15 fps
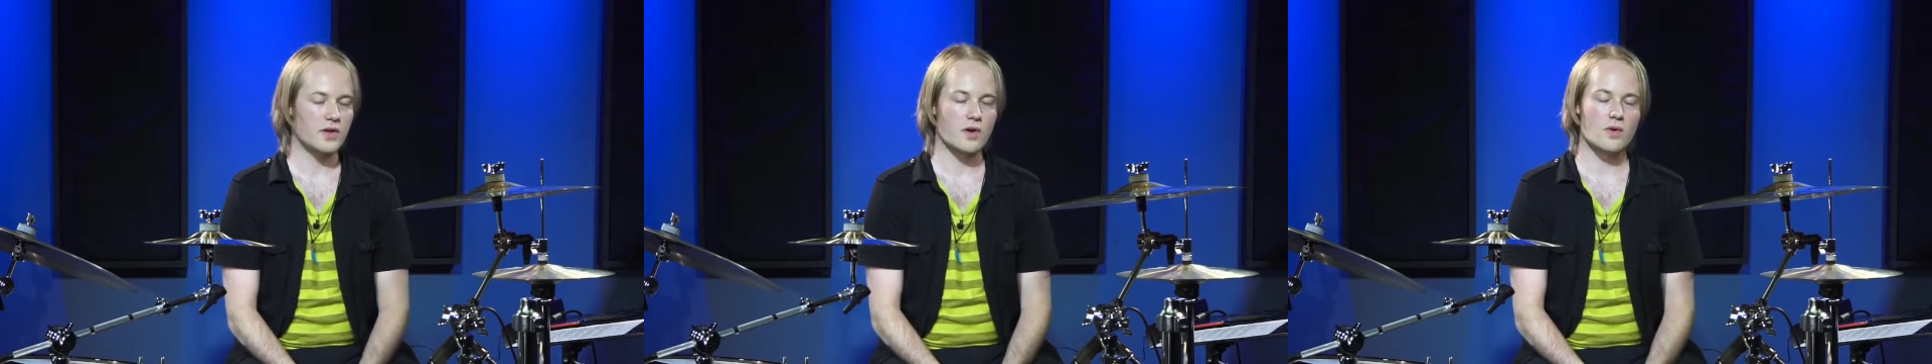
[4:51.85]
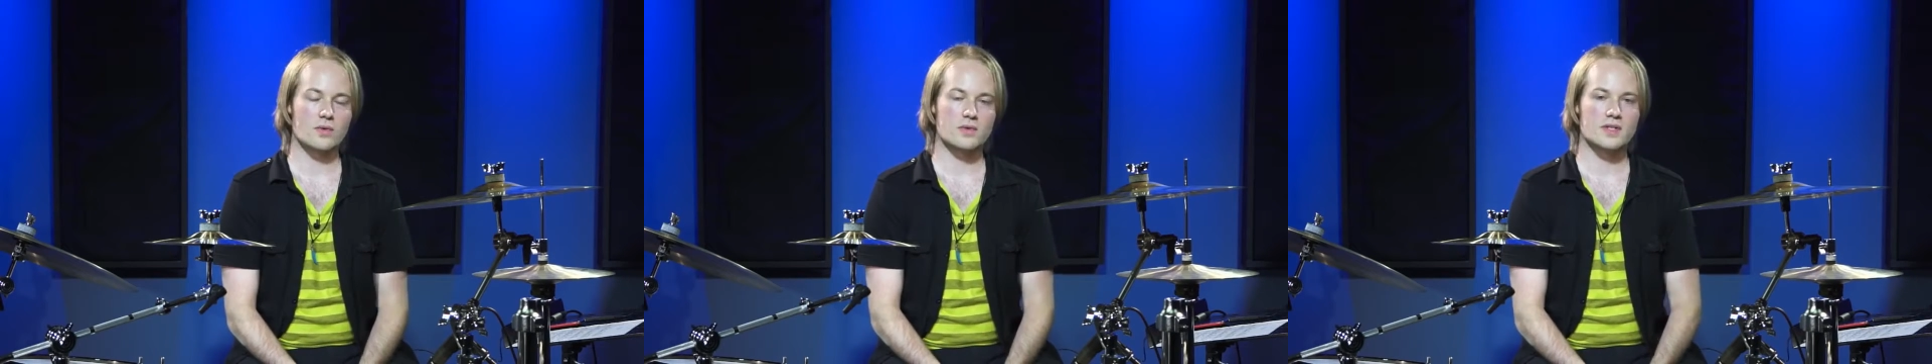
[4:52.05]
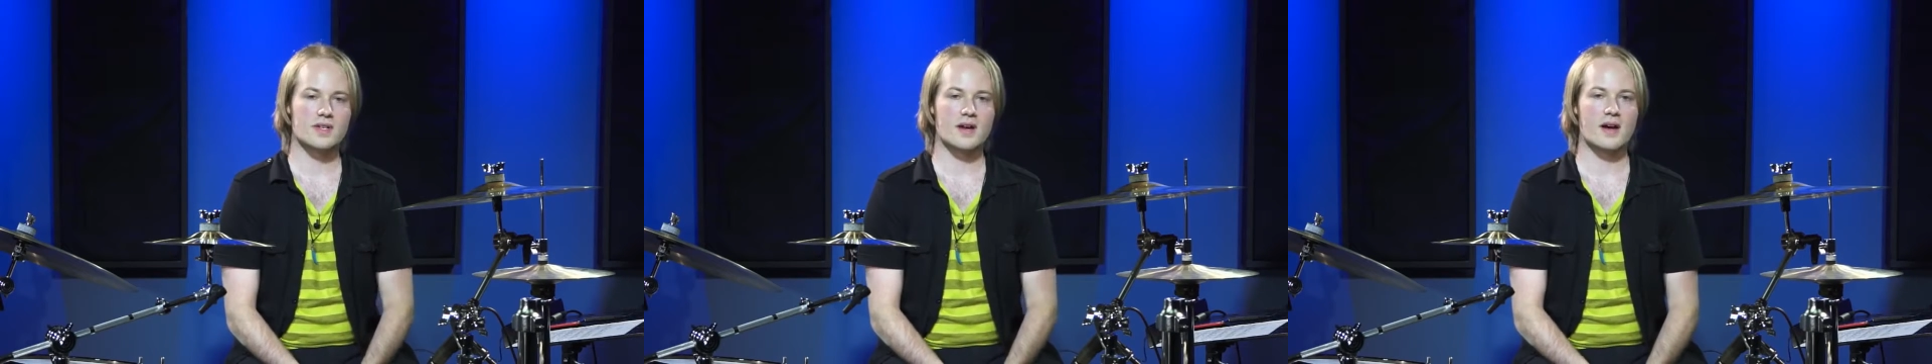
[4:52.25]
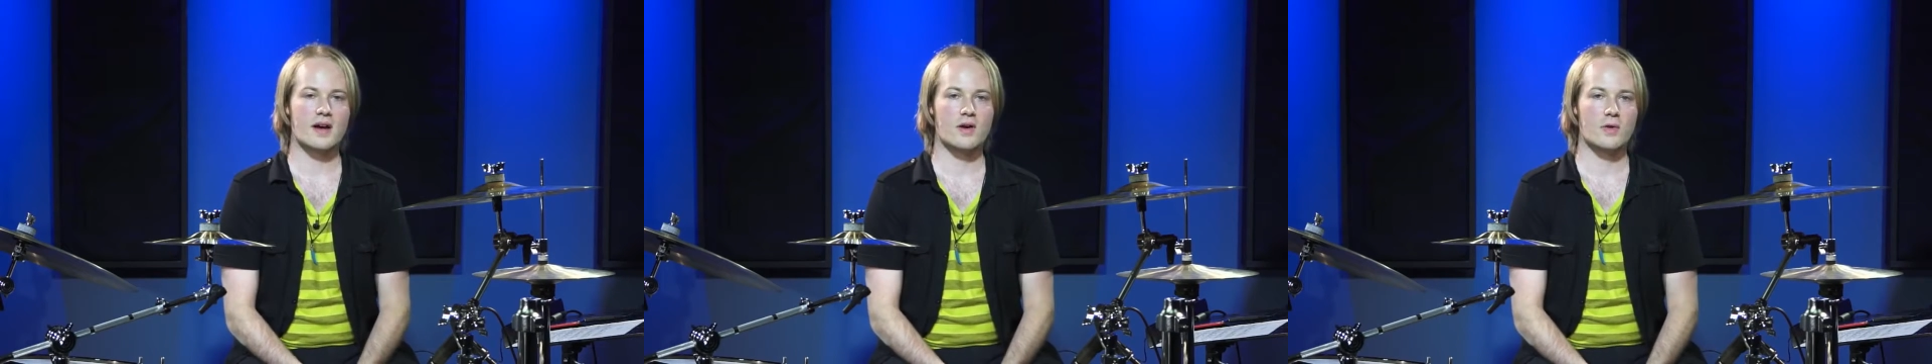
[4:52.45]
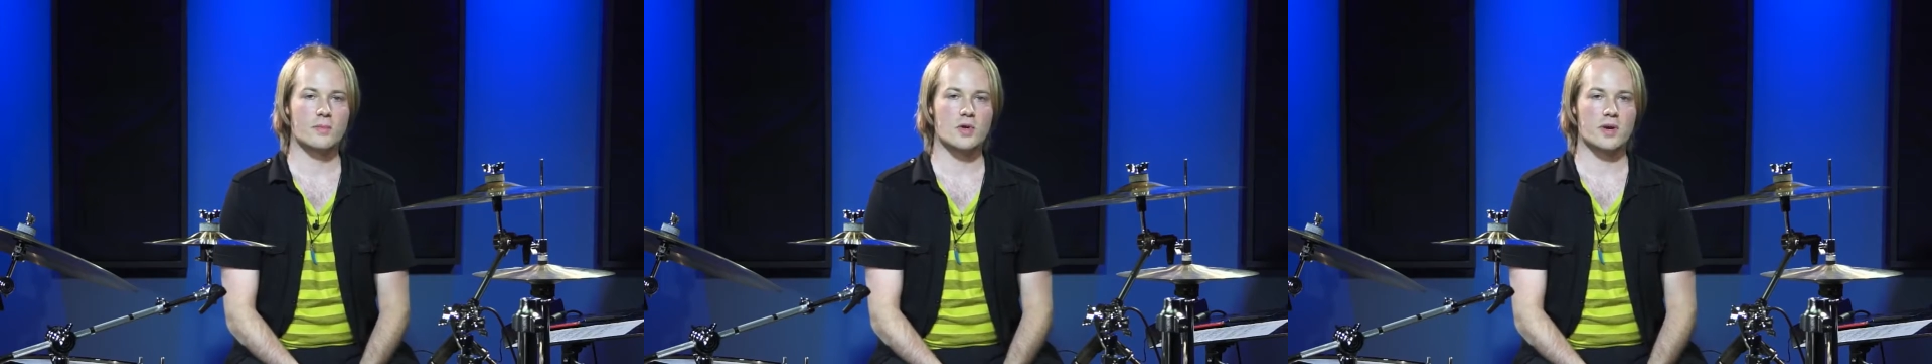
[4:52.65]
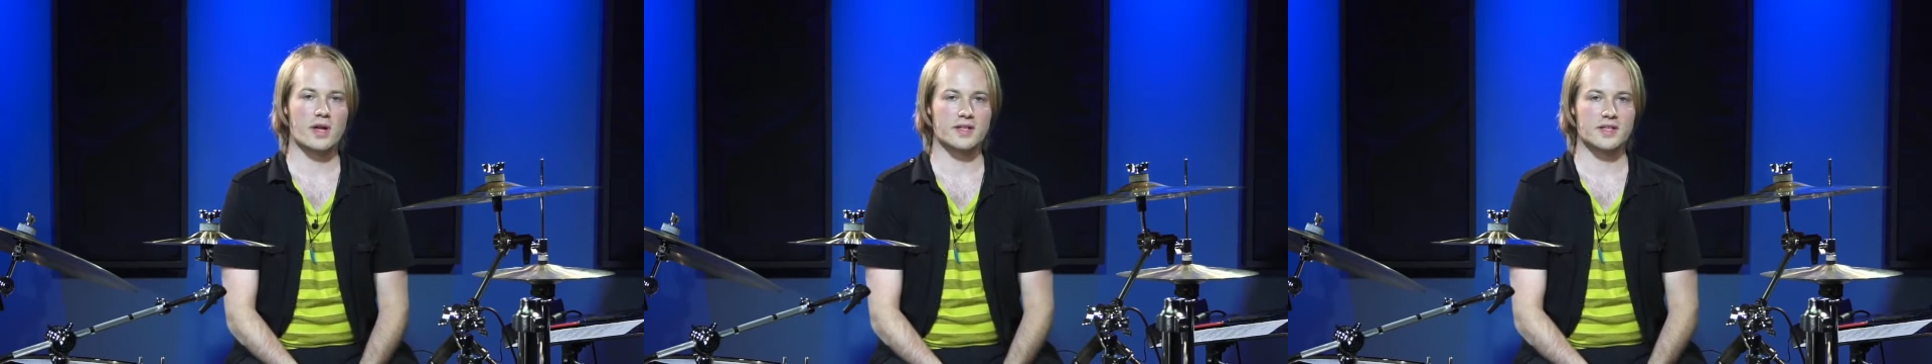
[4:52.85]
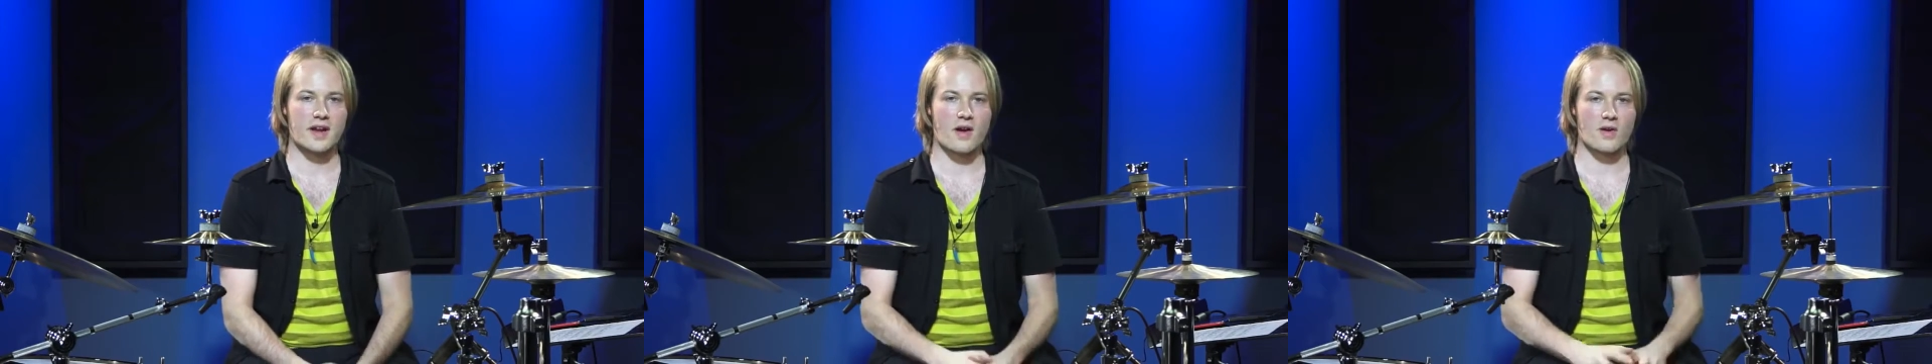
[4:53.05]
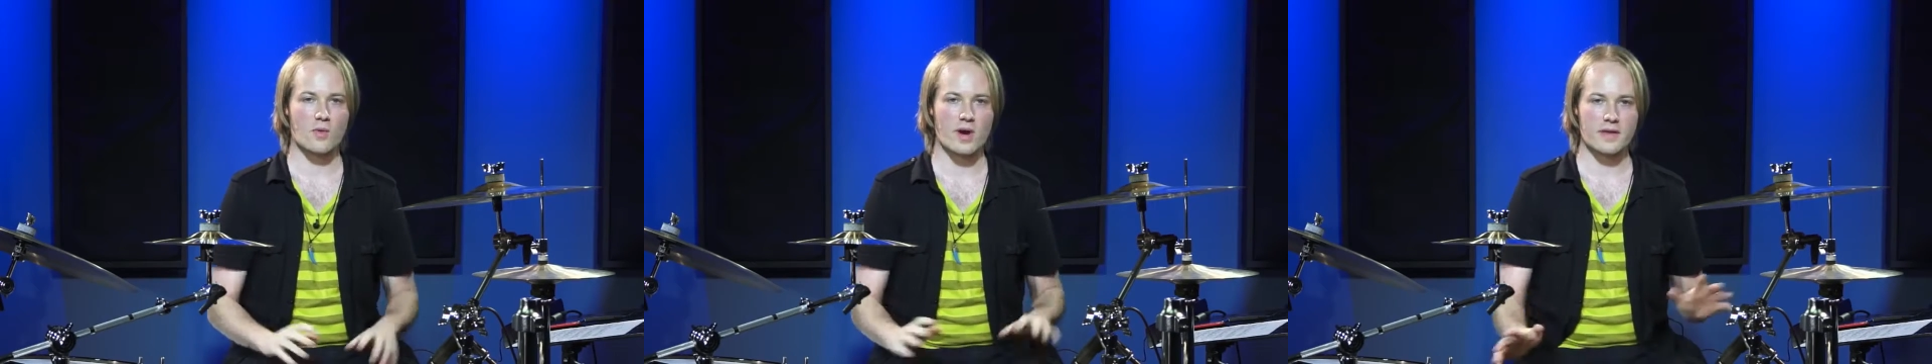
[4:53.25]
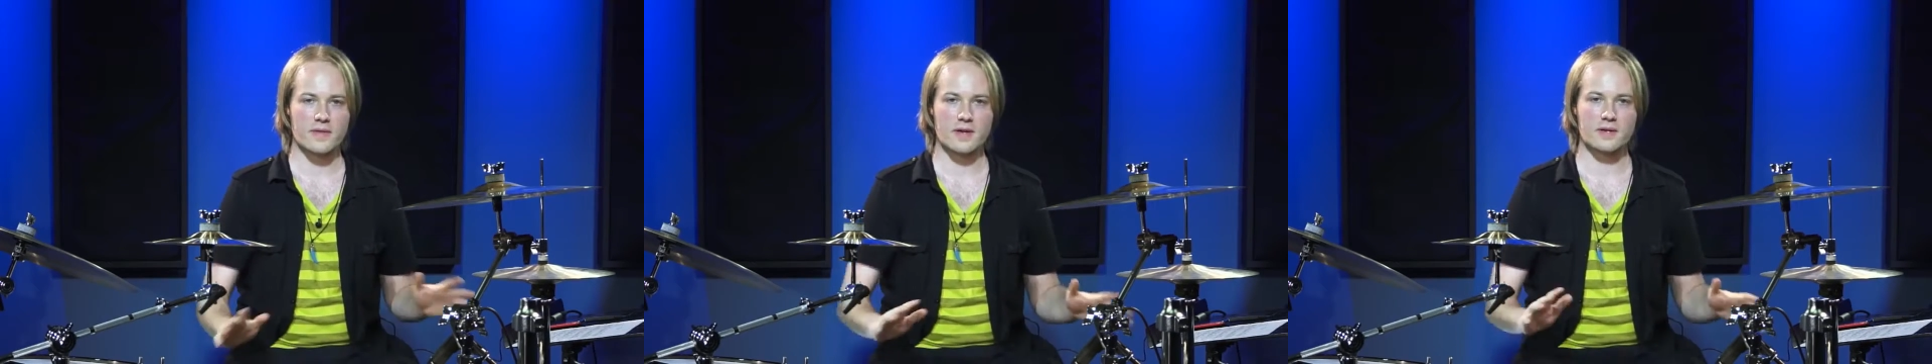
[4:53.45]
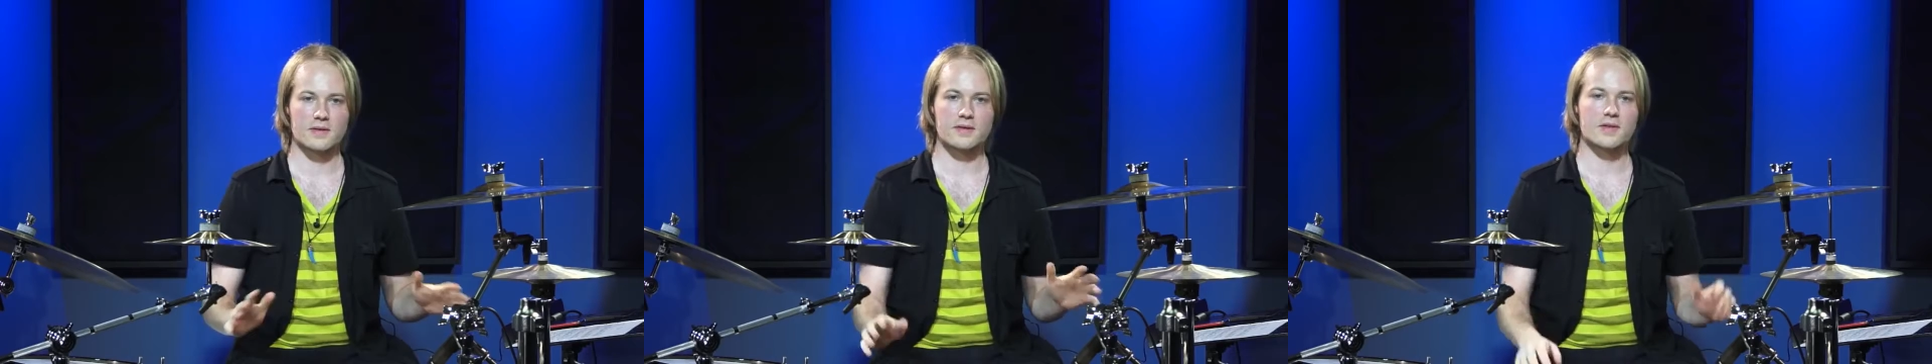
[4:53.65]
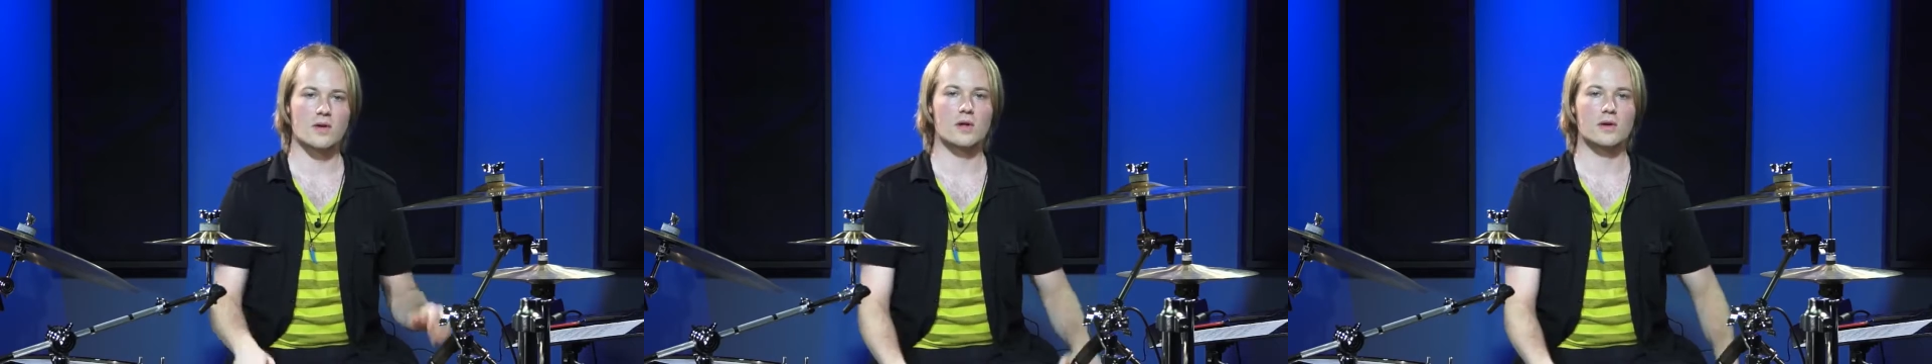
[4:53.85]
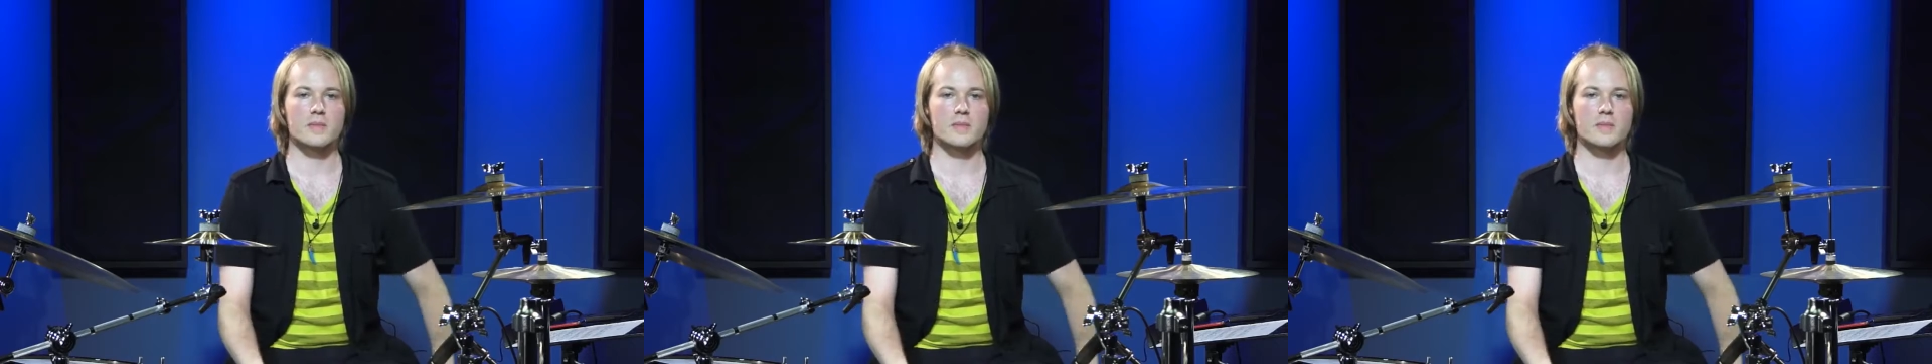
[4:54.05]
I hope you don't get scared away thinking this is all